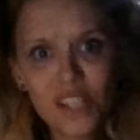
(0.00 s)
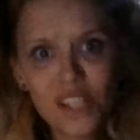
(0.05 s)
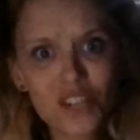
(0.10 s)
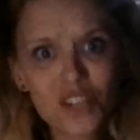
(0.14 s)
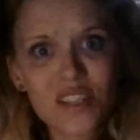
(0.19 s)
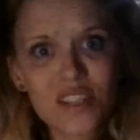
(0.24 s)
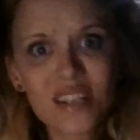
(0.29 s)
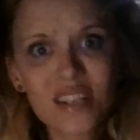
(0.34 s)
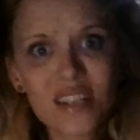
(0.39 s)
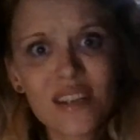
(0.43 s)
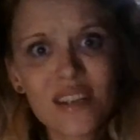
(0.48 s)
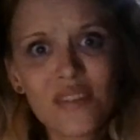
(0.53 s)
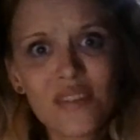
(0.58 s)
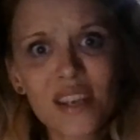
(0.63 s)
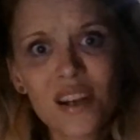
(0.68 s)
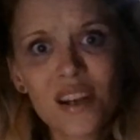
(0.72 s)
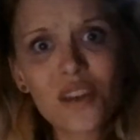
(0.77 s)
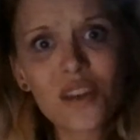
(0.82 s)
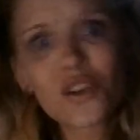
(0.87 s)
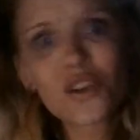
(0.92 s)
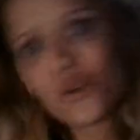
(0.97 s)
your
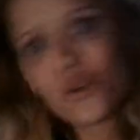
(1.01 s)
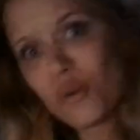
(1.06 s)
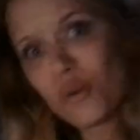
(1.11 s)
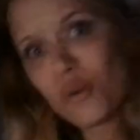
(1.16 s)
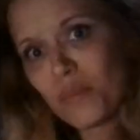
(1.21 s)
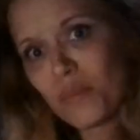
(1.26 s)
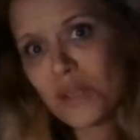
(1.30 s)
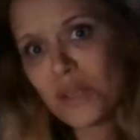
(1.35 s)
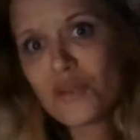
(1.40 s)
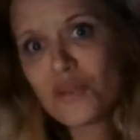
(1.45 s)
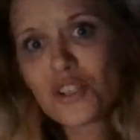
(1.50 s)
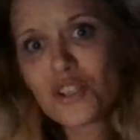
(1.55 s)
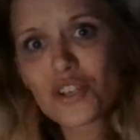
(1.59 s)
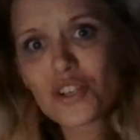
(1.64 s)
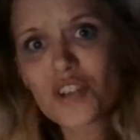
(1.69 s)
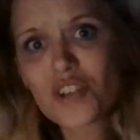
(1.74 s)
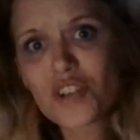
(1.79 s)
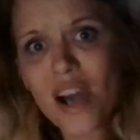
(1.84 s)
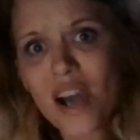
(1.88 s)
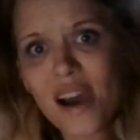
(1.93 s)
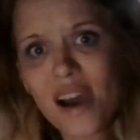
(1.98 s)
significant other who abused your
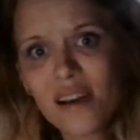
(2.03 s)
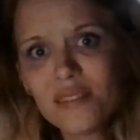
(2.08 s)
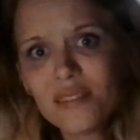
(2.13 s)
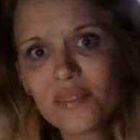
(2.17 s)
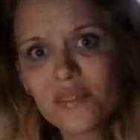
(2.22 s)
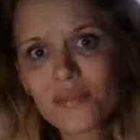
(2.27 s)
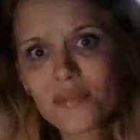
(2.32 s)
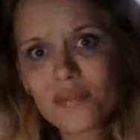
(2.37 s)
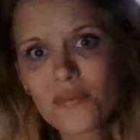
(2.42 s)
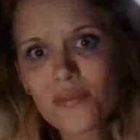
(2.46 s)
child,